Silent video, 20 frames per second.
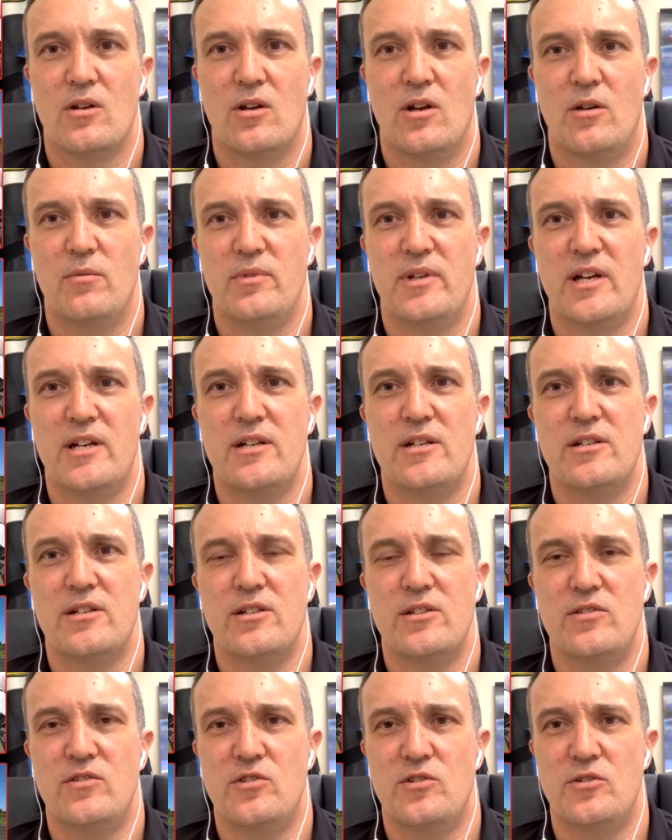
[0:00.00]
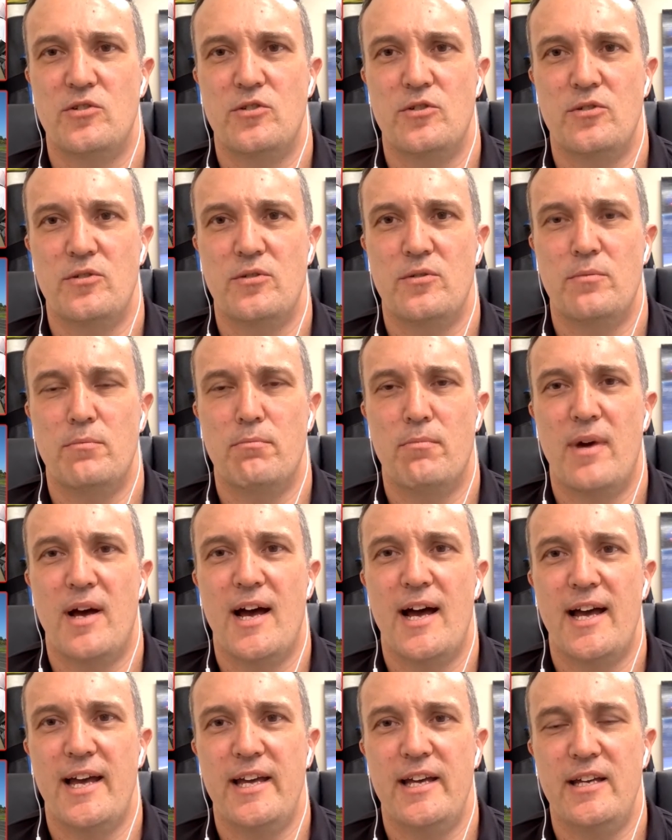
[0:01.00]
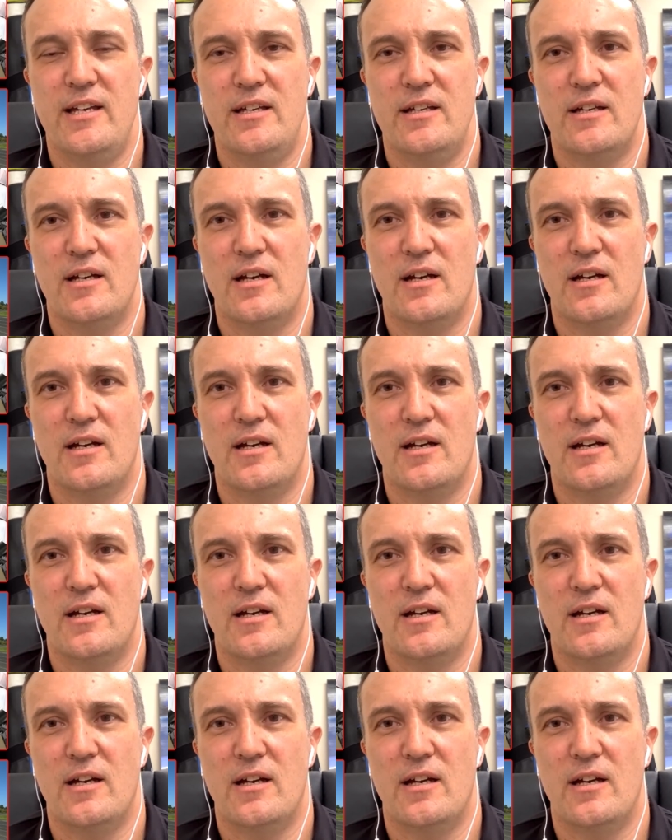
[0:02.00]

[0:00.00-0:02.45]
I'm going to do May.